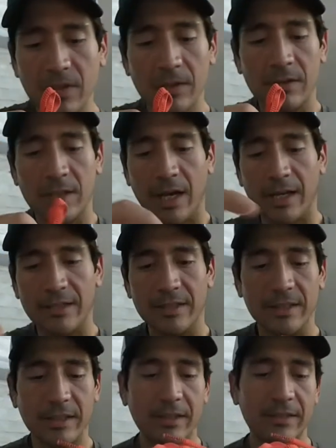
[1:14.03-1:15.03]
The
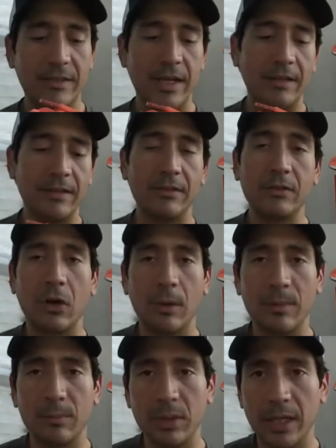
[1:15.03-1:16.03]
idea is that this
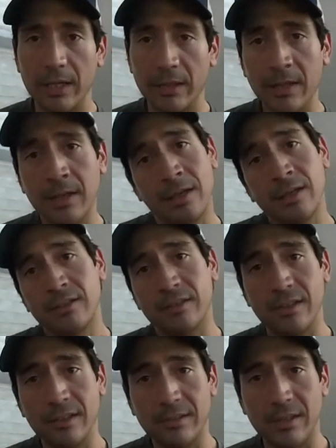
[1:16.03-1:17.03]
carbon plate
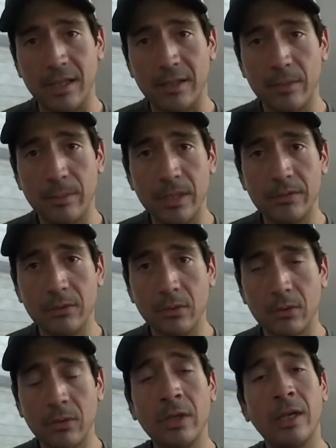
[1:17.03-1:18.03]
sits in the
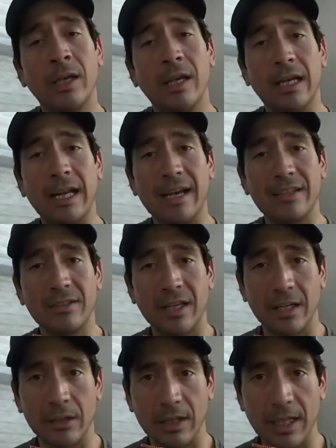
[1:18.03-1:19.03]
midsole and acts like
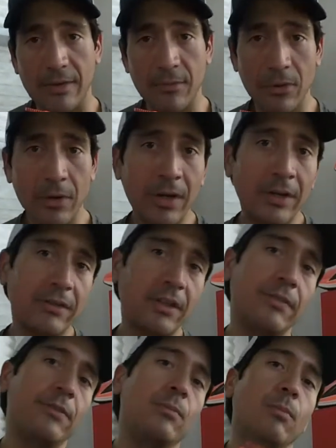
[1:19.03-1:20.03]
a lever to
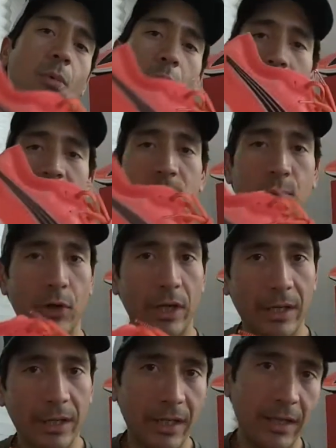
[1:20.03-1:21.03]
give you more
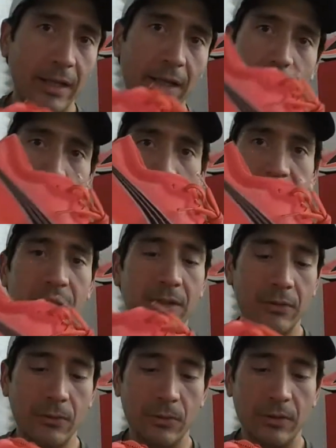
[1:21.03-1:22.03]
spring and energy
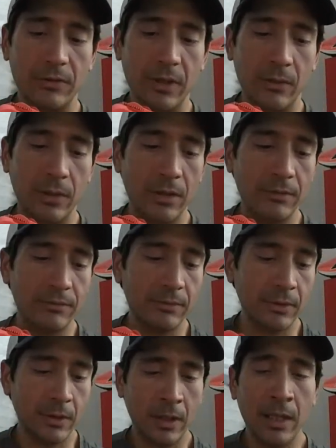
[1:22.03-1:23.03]
through the toe off.
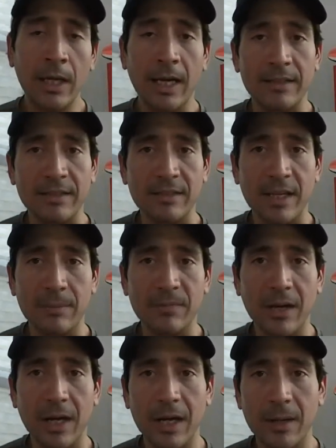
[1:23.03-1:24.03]
At the same
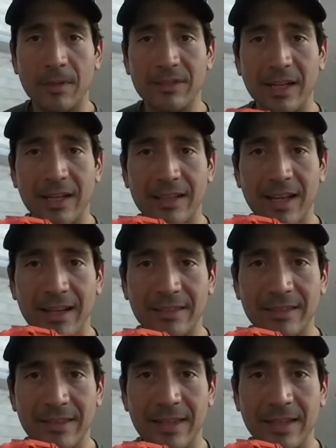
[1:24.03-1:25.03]
time, it's got a
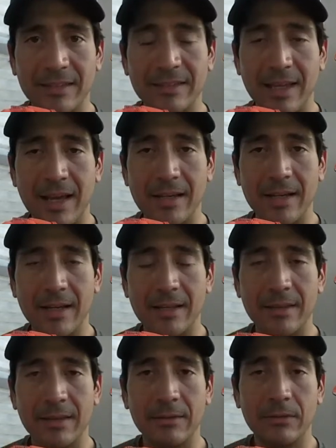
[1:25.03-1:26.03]
nice thick stack height
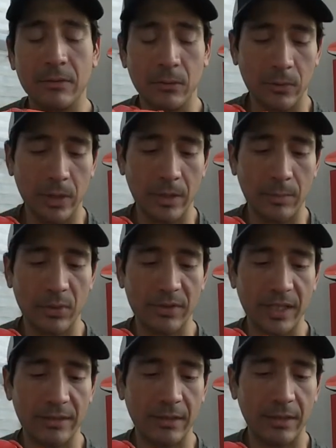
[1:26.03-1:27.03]
to
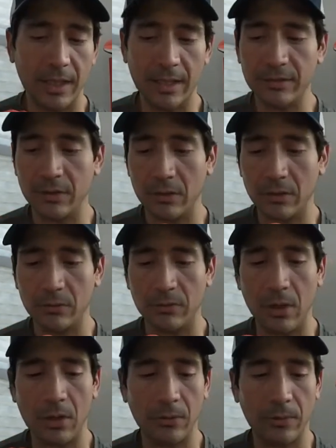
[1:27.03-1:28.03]
protect the legs on those
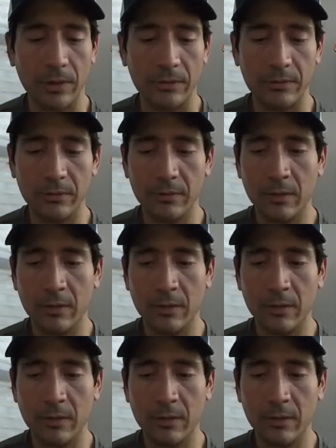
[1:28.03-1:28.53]
long runs.